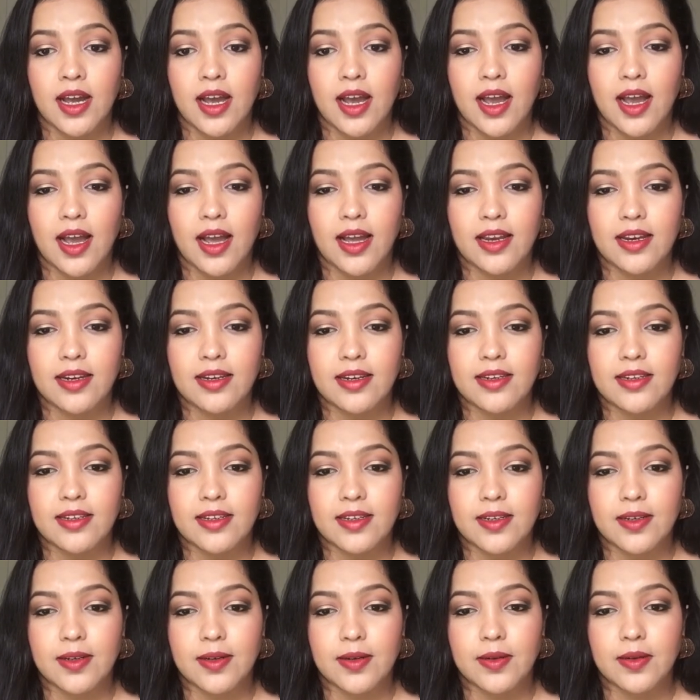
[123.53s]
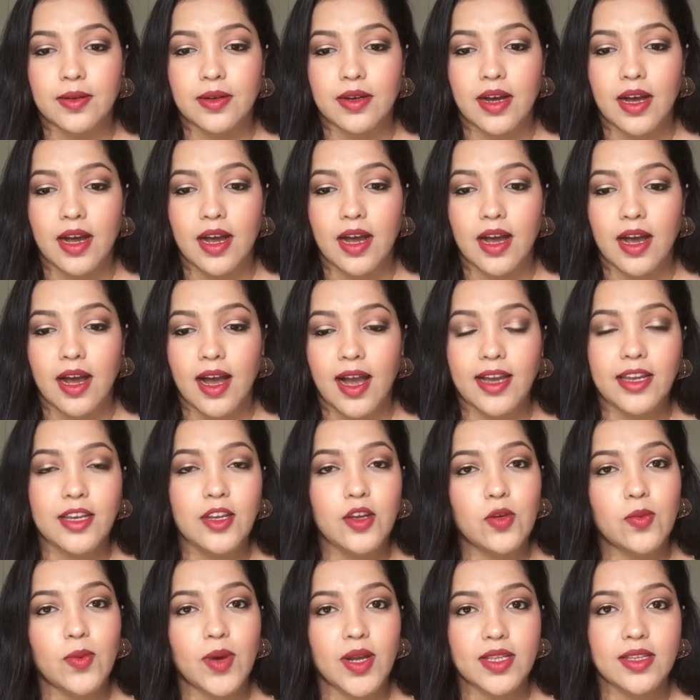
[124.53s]
and I
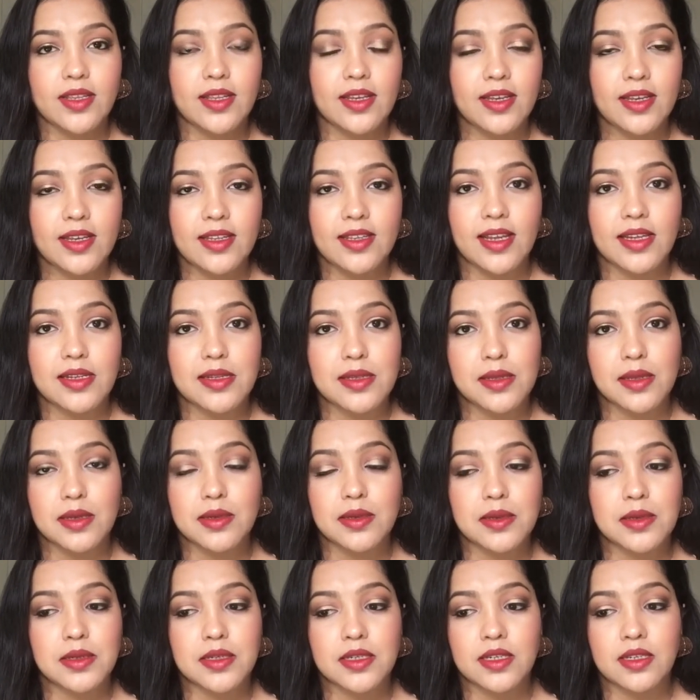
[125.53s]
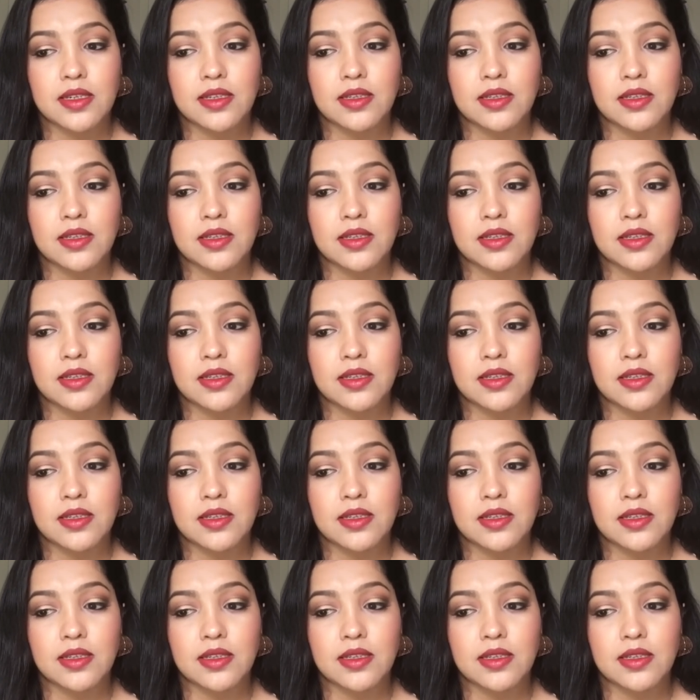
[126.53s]
knew one thing, that since